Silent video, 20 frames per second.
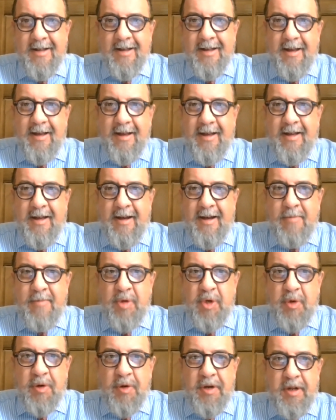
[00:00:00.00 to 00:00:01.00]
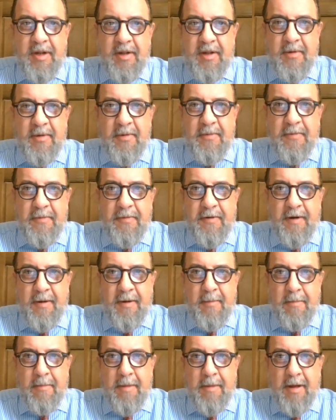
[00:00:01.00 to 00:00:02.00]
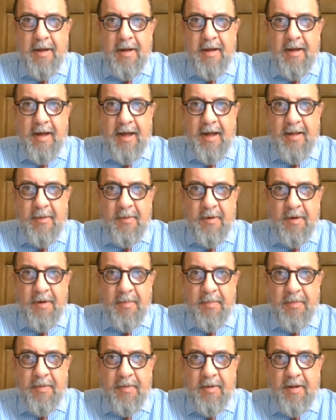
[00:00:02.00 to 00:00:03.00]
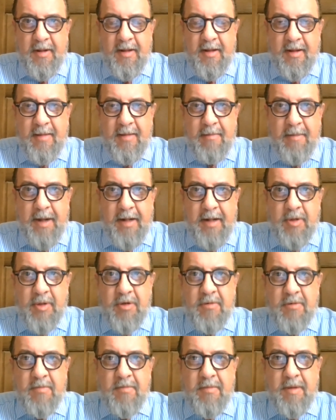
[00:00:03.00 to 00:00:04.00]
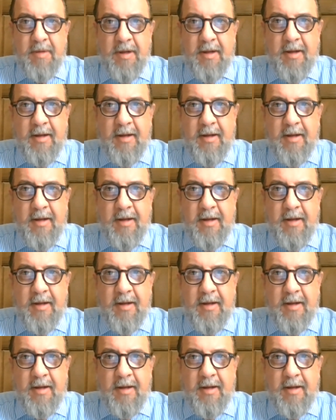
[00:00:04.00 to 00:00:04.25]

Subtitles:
I'm joining you from Antwerp in Belgium,